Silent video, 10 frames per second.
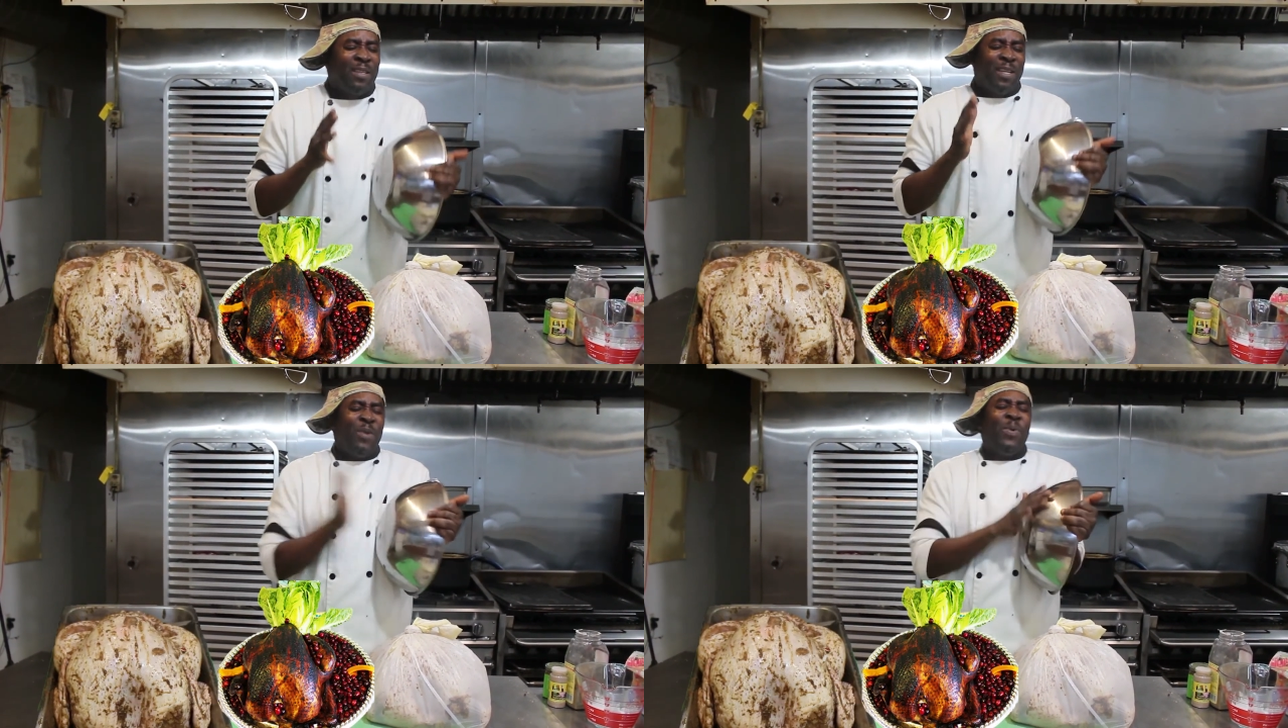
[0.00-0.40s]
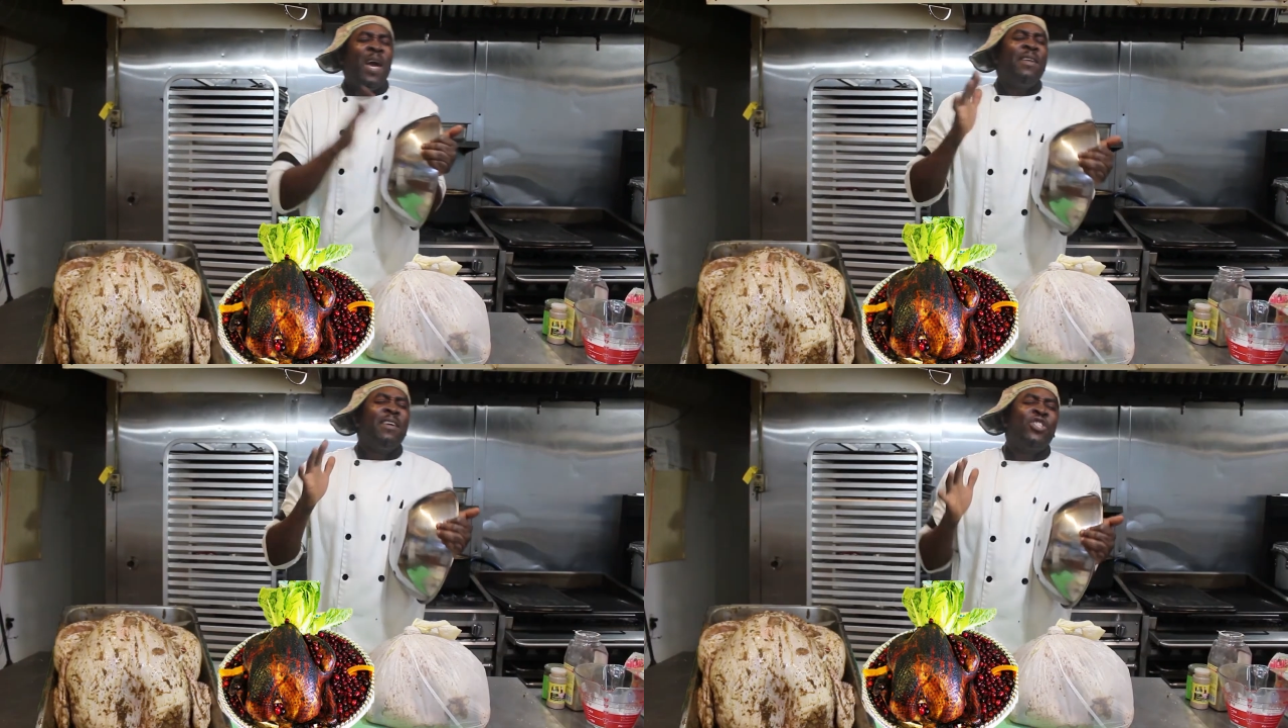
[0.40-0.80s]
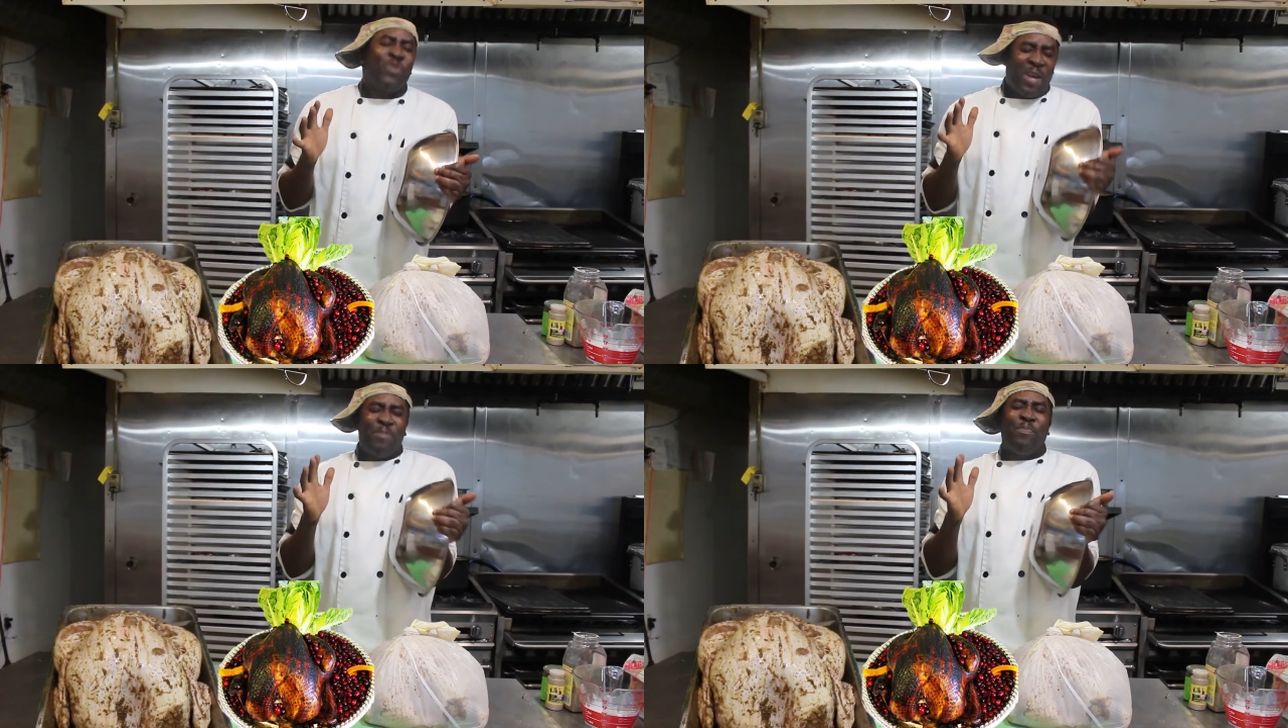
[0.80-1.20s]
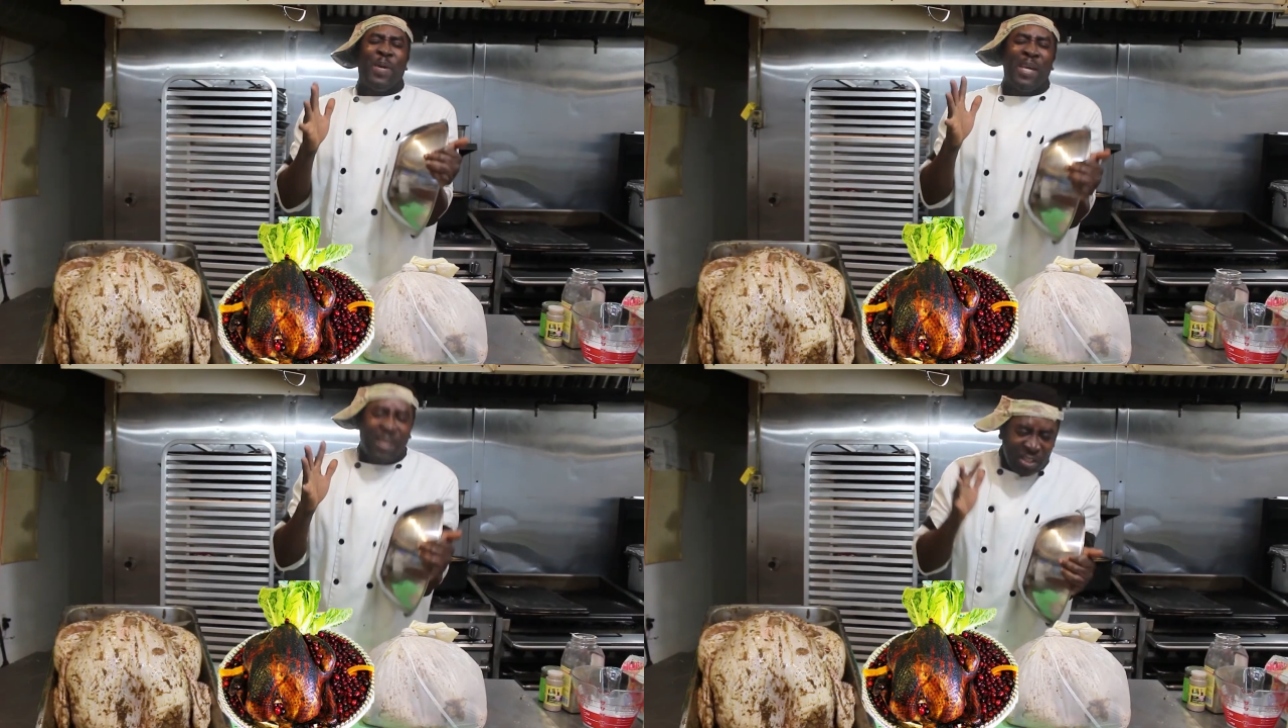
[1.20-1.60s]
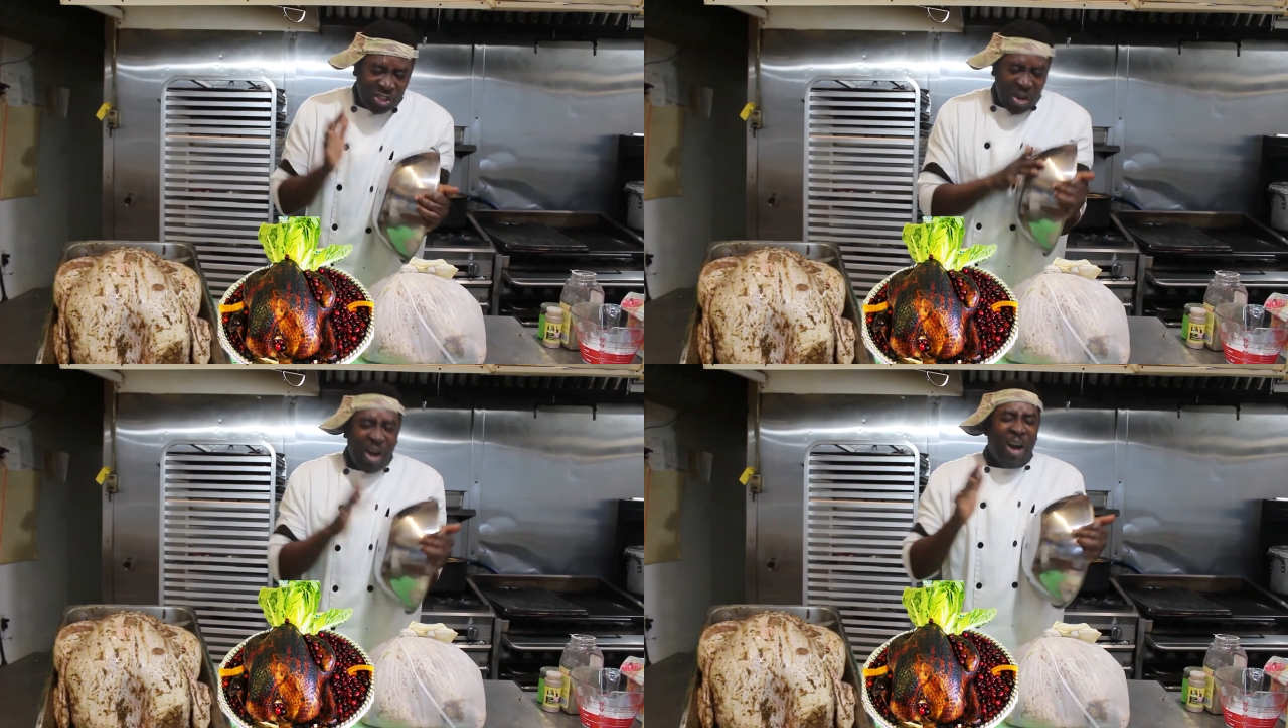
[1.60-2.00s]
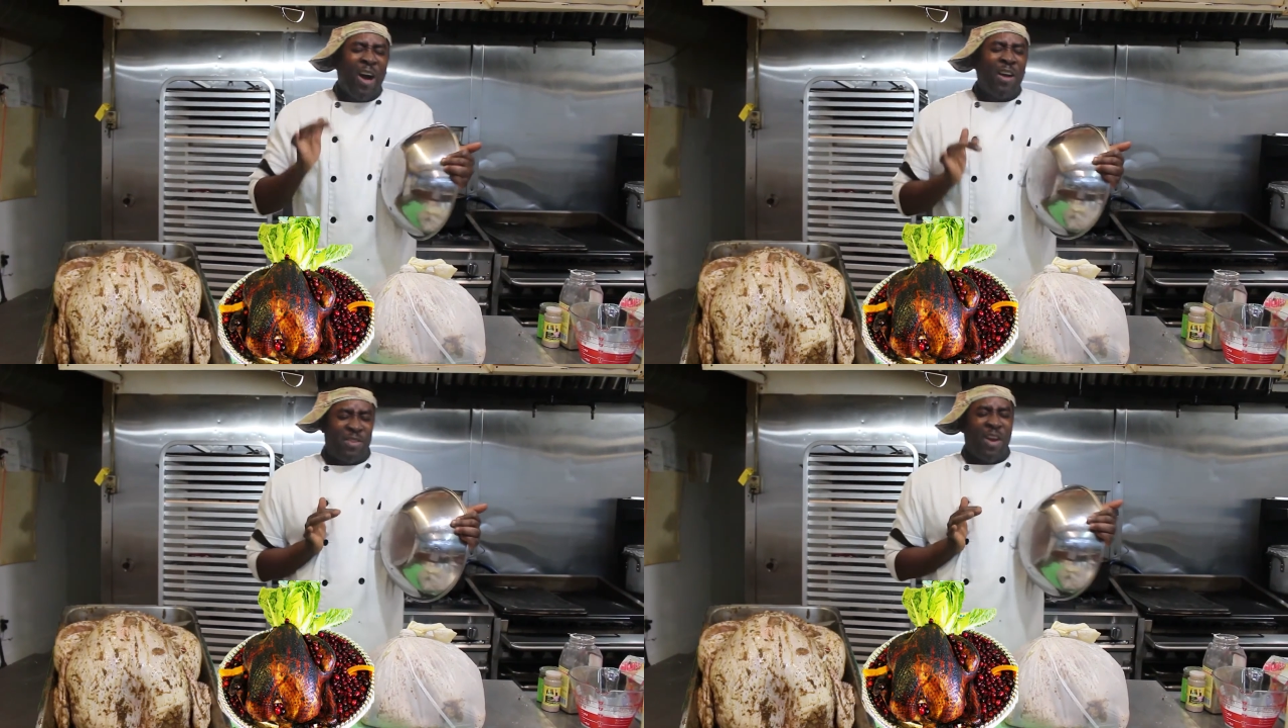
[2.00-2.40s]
the way the shrimpy show